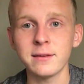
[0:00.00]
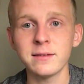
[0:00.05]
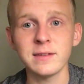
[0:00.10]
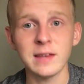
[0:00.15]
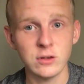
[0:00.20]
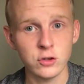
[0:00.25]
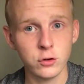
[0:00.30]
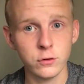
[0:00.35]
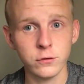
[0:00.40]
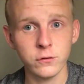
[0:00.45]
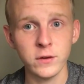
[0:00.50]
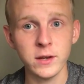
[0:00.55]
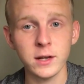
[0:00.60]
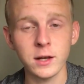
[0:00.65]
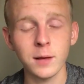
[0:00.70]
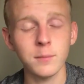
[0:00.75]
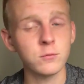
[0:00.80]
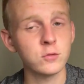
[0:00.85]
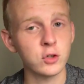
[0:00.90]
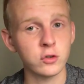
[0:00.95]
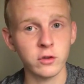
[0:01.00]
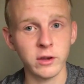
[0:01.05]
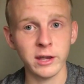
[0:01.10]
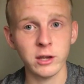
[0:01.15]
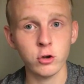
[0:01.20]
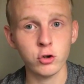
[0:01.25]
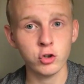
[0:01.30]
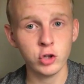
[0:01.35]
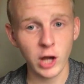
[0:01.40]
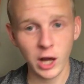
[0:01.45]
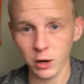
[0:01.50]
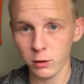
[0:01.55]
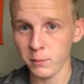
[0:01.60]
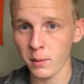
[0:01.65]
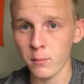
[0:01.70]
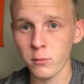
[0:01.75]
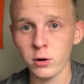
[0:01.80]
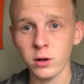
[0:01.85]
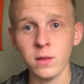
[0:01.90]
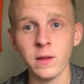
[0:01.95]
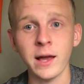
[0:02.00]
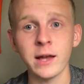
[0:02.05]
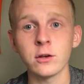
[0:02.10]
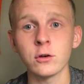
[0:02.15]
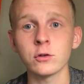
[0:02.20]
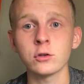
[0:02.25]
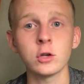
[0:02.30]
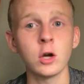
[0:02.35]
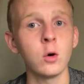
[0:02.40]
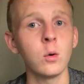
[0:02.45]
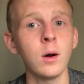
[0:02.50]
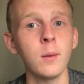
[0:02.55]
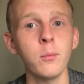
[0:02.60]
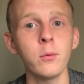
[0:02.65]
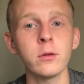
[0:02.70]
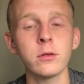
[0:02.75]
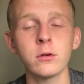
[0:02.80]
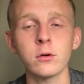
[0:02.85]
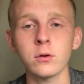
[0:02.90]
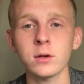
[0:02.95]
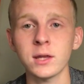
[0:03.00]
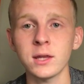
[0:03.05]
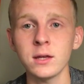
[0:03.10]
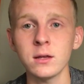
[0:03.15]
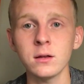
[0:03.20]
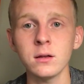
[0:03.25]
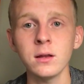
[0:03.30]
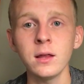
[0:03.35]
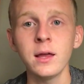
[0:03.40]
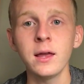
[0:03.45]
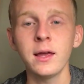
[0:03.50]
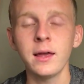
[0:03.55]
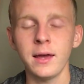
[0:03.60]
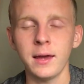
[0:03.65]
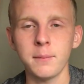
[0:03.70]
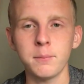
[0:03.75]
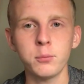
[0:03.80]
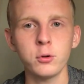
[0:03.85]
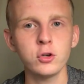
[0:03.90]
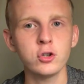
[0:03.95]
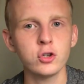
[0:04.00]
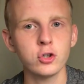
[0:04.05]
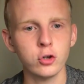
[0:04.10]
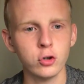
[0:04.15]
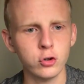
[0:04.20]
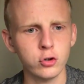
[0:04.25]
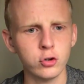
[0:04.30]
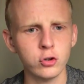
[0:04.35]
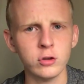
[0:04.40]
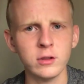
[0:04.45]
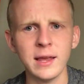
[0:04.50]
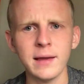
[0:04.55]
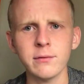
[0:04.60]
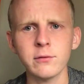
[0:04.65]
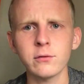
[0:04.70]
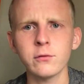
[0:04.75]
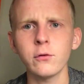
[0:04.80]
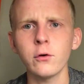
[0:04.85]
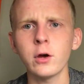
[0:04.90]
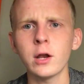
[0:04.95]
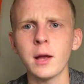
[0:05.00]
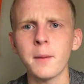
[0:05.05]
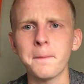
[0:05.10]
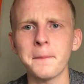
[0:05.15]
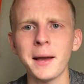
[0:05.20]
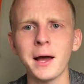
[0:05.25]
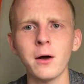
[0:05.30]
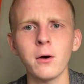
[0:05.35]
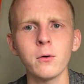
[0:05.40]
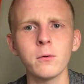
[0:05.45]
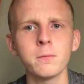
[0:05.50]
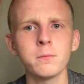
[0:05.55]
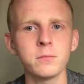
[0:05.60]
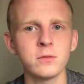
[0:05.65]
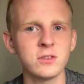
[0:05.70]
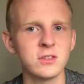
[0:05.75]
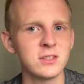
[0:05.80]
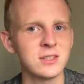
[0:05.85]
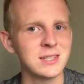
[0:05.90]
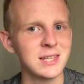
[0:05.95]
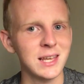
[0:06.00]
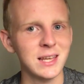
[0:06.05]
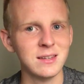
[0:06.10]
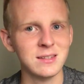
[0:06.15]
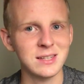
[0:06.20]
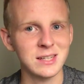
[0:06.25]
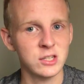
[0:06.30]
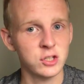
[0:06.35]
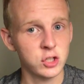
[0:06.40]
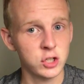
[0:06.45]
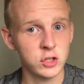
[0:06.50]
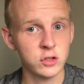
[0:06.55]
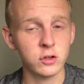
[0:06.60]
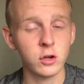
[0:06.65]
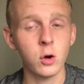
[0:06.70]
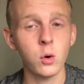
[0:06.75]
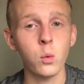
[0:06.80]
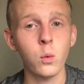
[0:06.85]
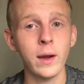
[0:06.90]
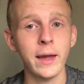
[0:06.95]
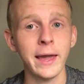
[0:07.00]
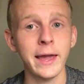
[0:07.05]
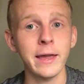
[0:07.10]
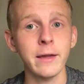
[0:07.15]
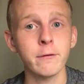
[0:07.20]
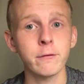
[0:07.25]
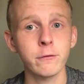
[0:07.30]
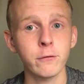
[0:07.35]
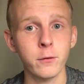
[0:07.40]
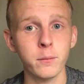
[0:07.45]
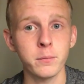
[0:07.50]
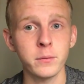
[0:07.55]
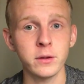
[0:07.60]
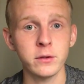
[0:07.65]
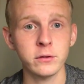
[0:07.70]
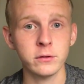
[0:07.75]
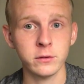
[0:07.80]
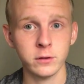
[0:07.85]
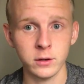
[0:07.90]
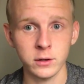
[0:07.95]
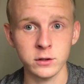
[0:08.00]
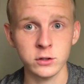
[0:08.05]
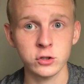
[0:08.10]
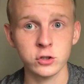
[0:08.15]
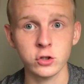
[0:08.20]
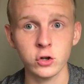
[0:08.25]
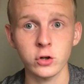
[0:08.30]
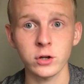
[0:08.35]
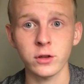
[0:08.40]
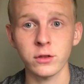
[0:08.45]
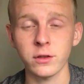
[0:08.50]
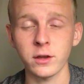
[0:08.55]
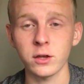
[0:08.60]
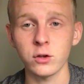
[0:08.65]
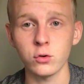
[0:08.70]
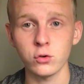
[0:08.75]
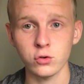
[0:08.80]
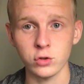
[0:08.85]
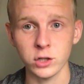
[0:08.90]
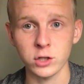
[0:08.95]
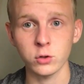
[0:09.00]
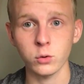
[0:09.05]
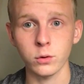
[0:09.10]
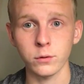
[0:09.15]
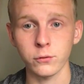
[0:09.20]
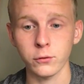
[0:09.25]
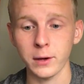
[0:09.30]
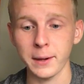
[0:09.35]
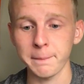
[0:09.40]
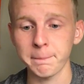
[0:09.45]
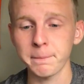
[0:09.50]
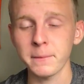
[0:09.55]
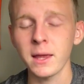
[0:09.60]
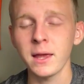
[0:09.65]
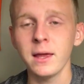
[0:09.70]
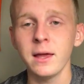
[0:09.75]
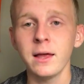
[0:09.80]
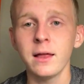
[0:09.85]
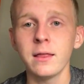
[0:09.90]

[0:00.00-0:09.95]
and set your feet up just like your shot. Remember to line your toe up with your heel and put your left foot about 6 inches away from this sturdy thing, usually a door frame.